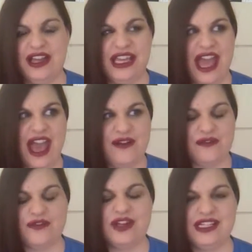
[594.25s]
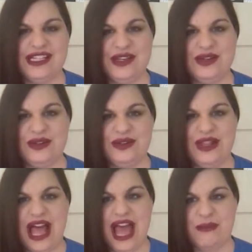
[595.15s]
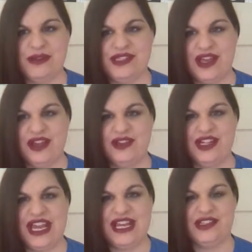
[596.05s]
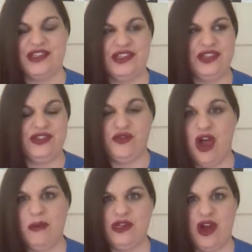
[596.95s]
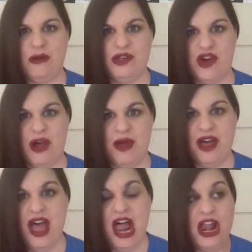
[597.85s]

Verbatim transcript: Like every single episode is drama, drama, drama.